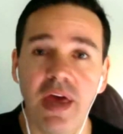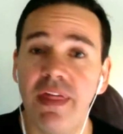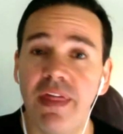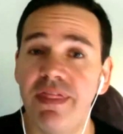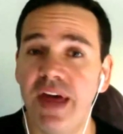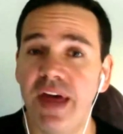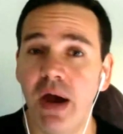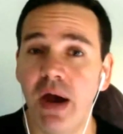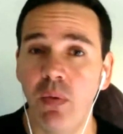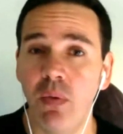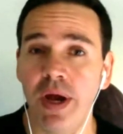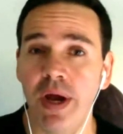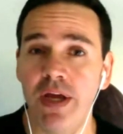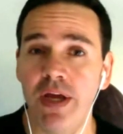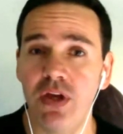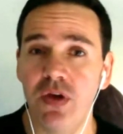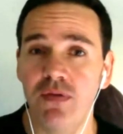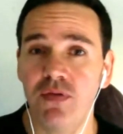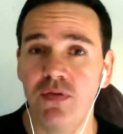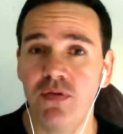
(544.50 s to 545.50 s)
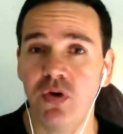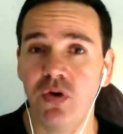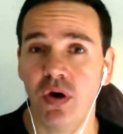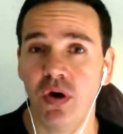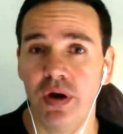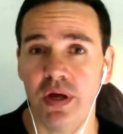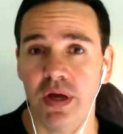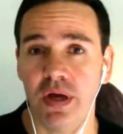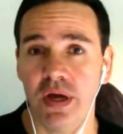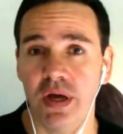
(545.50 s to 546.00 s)
That way you've
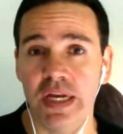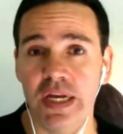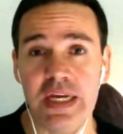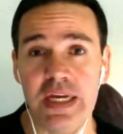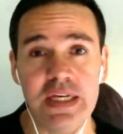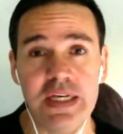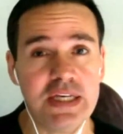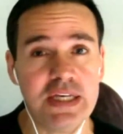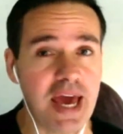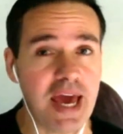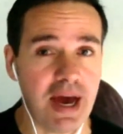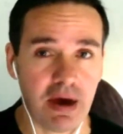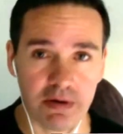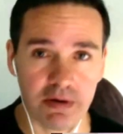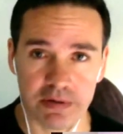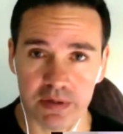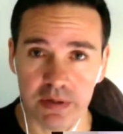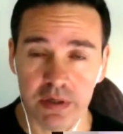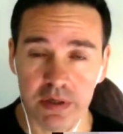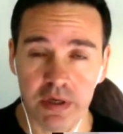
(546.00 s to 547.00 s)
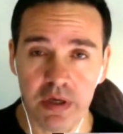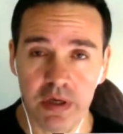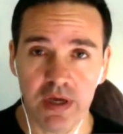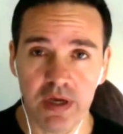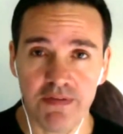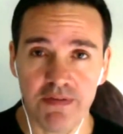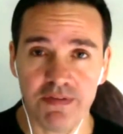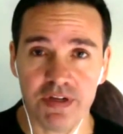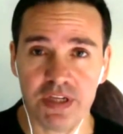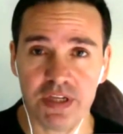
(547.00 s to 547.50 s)
got an easy out
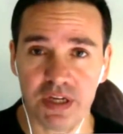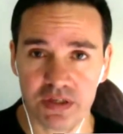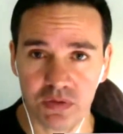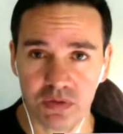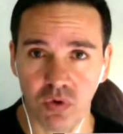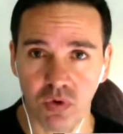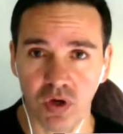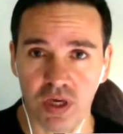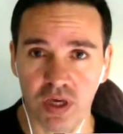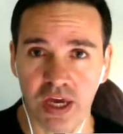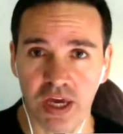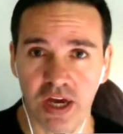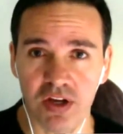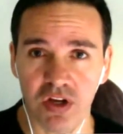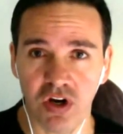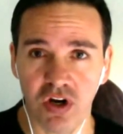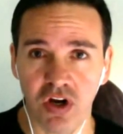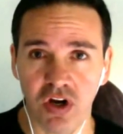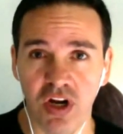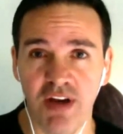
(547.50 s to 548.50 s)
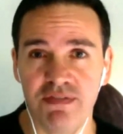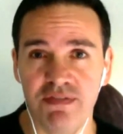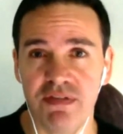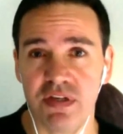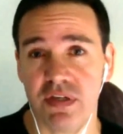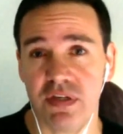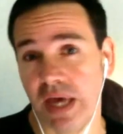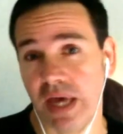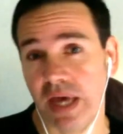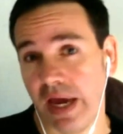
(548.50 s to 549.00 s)
if it doesn't work out. You don't have to
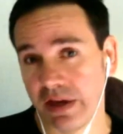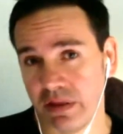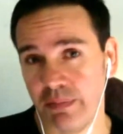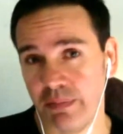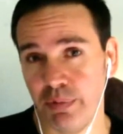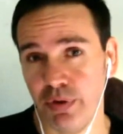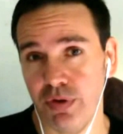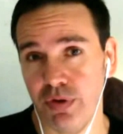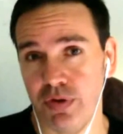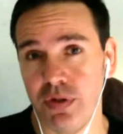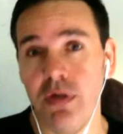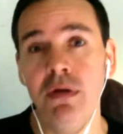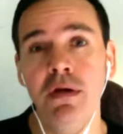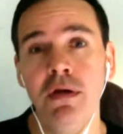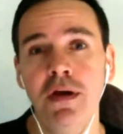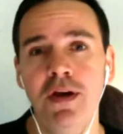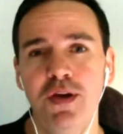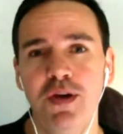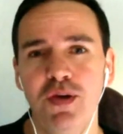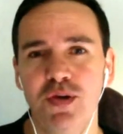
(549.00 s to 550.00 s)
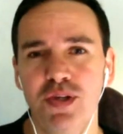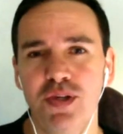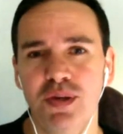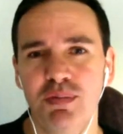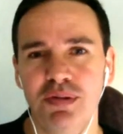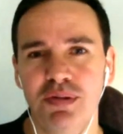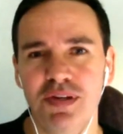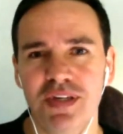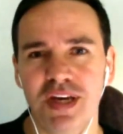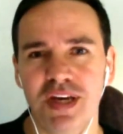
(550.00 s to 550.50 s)
sack the person. You're
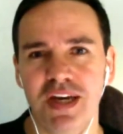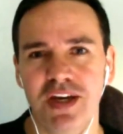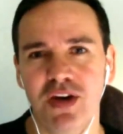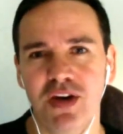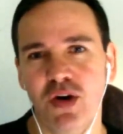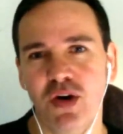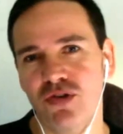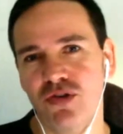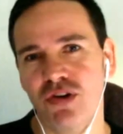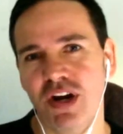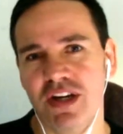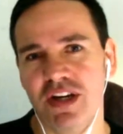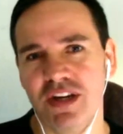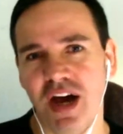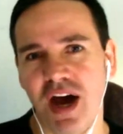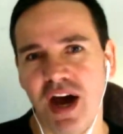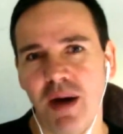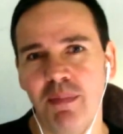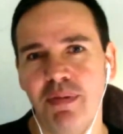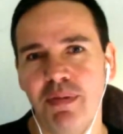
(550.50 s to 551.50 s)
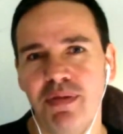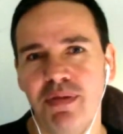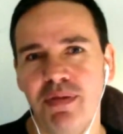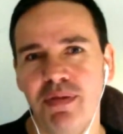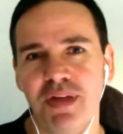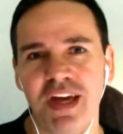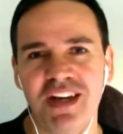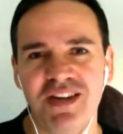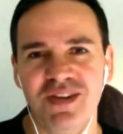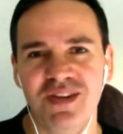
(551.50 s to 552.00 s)
simply saying, contract's up,
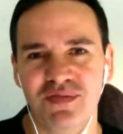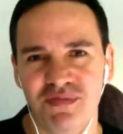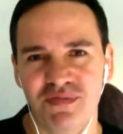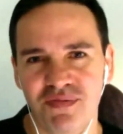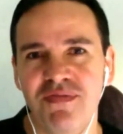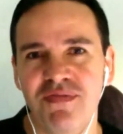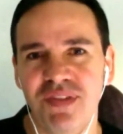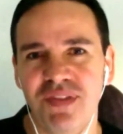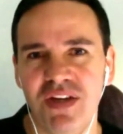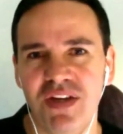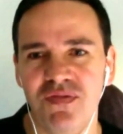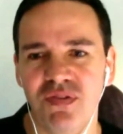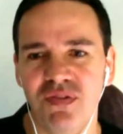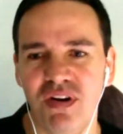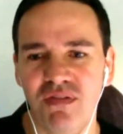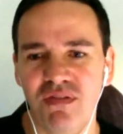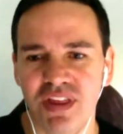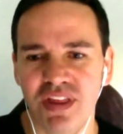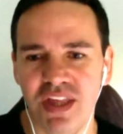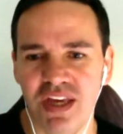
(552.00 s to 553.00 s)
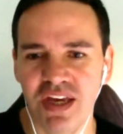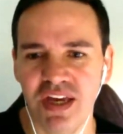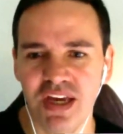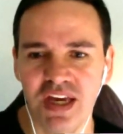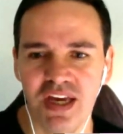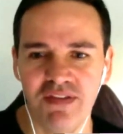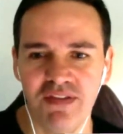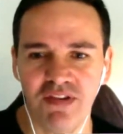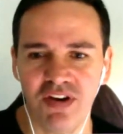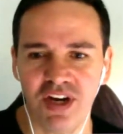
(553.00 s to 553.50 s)
thanks for everything.
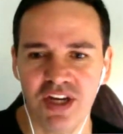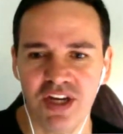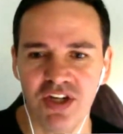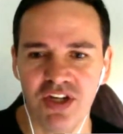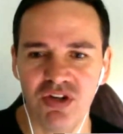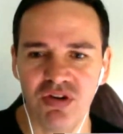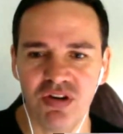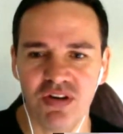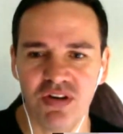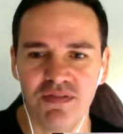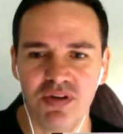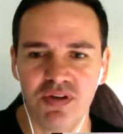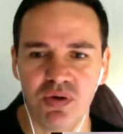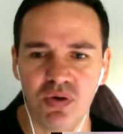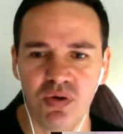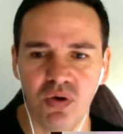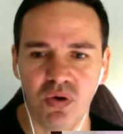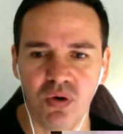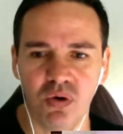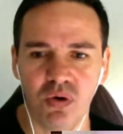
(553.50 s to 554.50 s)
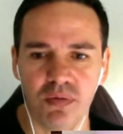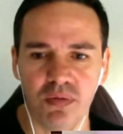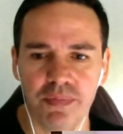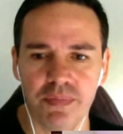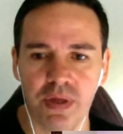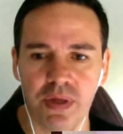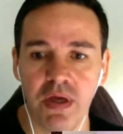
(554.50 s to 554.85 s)
If I need you, I'll give you a call.